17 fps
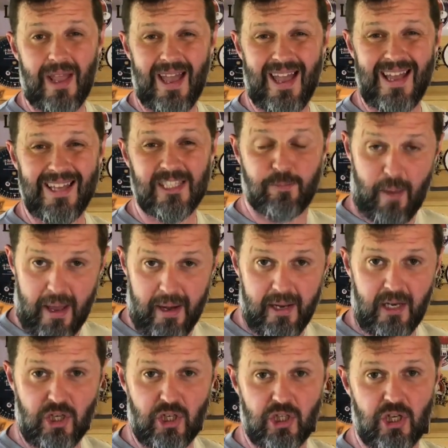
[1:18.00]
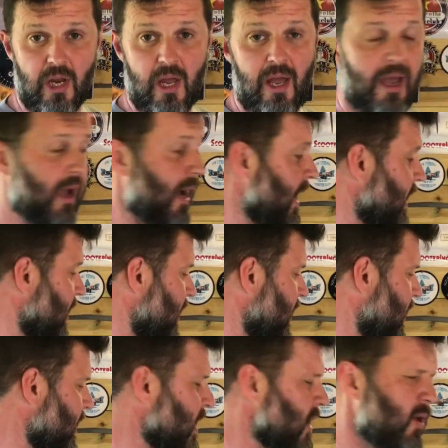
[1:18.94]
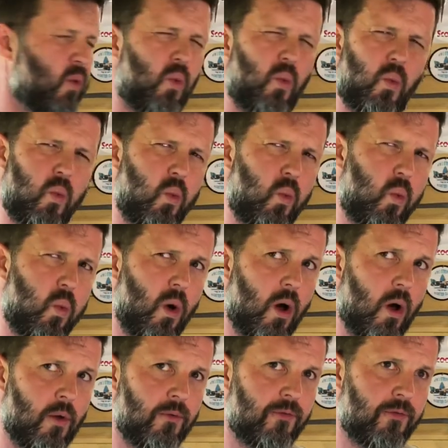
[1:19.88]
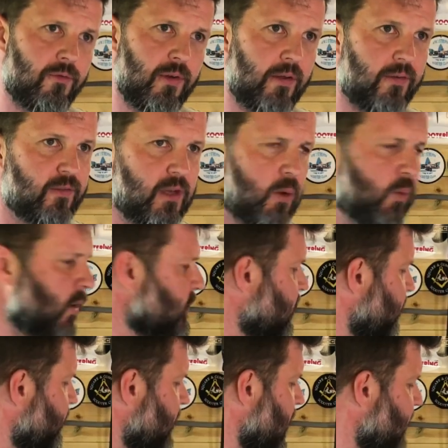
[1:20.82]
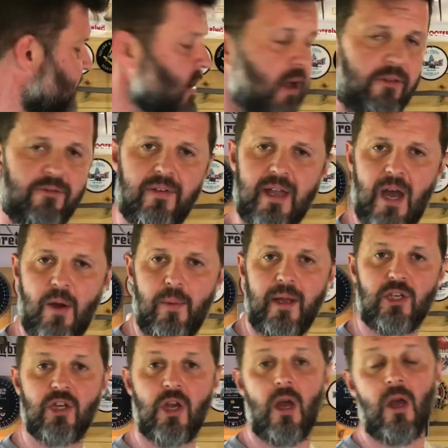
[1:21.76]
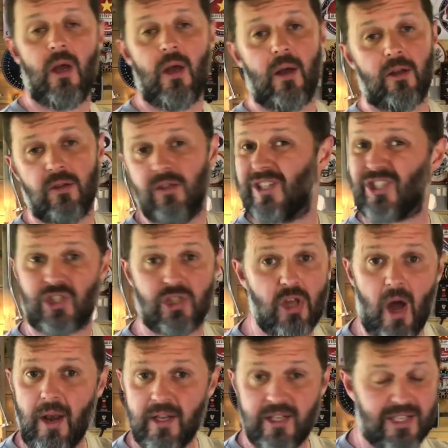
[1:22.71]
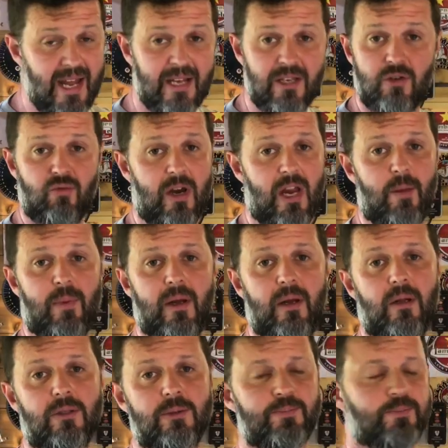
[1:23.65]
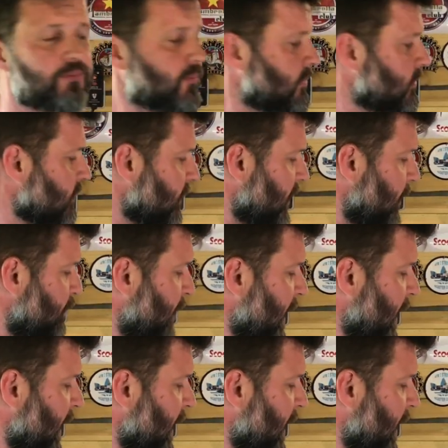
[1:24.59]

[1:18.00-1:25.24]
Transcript: Spanish Li 150, 125, forget which, standard rebuild. Pal